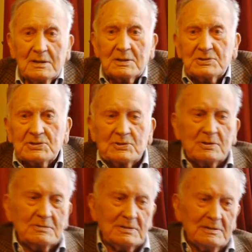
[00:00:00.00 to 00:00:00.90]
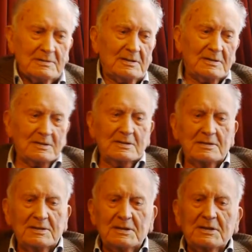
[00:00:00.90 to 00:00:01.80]
So
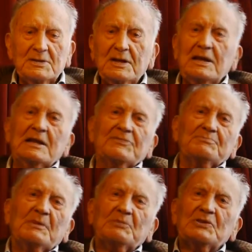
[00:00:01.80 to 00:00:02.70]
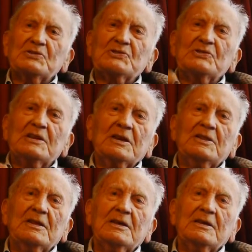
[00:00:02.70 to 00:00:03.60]
he left my brother Sonny in
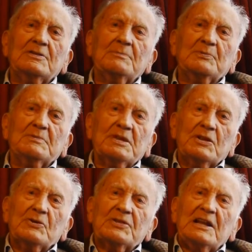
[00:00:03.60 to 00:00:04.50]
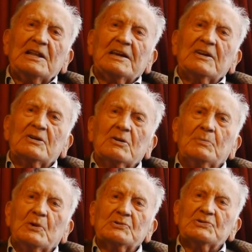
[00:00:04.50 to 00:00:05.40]
the, in the you know, the little cargo
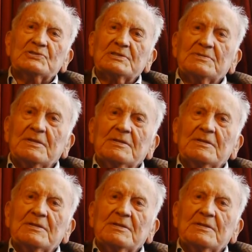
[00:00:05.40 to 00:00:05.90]
boats